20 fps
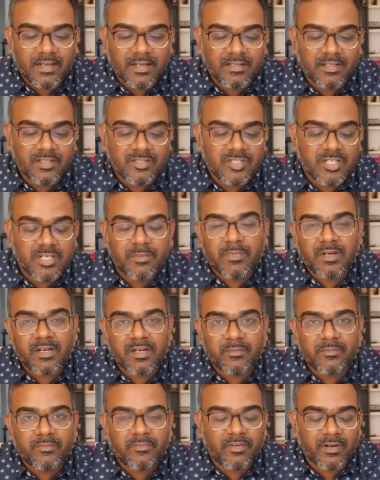and the GMR
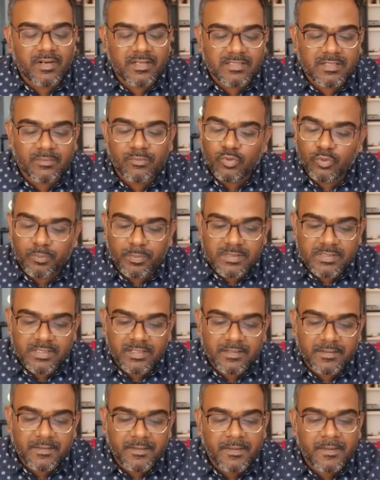Infra is up
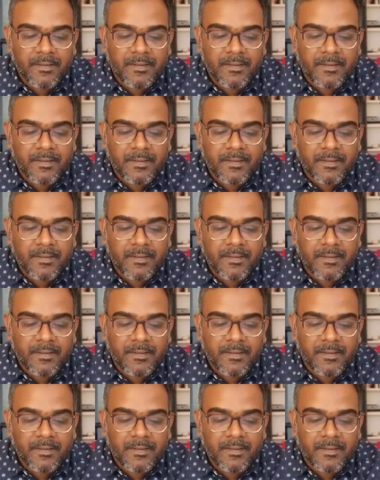2%.